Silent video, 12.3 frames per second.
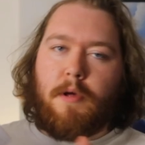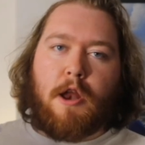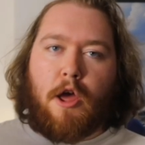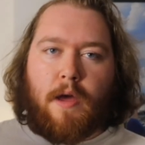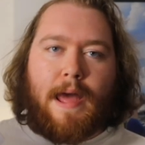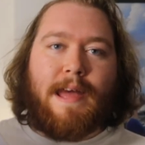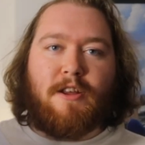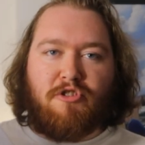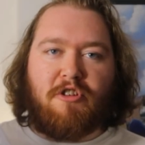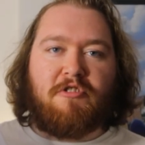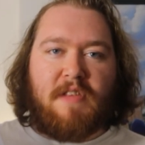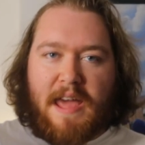But no, it had
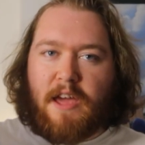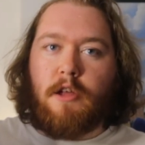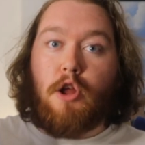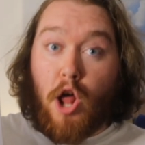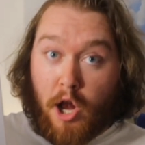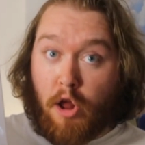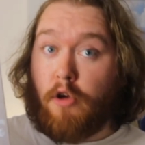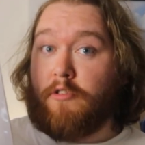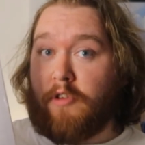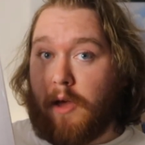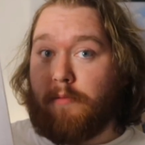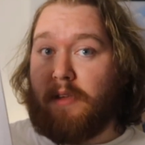just taken a long
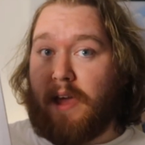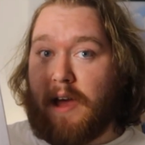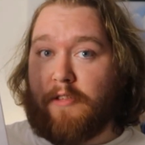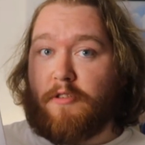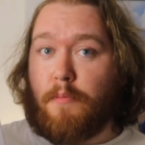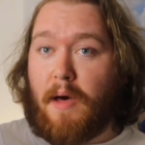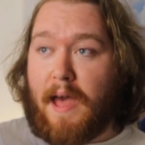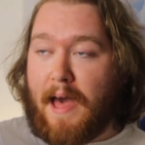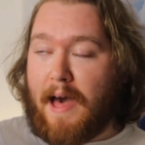time to get to my